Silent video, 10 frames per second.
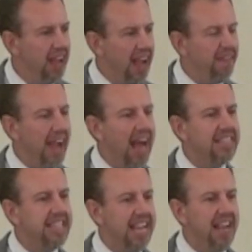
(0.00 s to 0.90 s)
And the
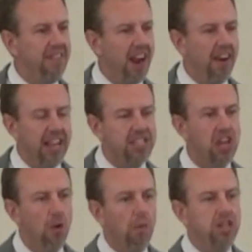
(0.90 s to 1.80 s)
idea there is
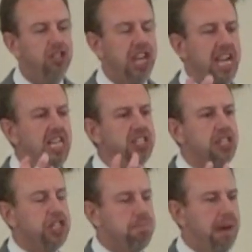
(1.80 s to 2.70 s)
when
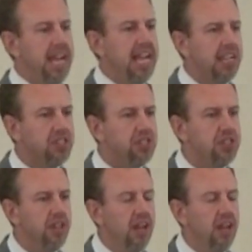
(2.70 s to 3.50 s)
Jesus speaks,